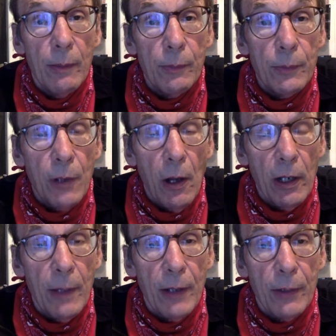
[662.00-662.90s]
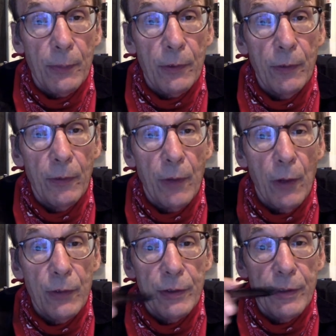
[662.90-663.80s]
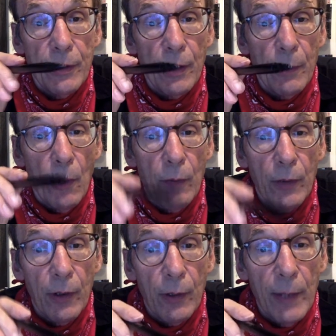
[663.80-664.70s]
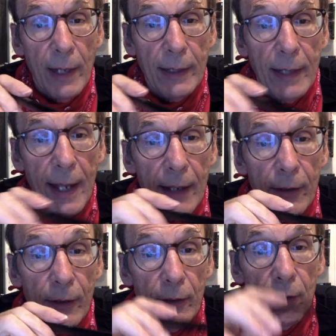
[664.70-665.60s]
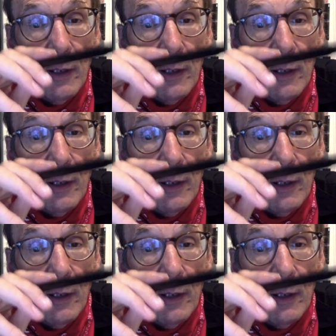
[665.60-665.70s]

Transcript: talk about the proof of Cauchy's theorem over a rectangle,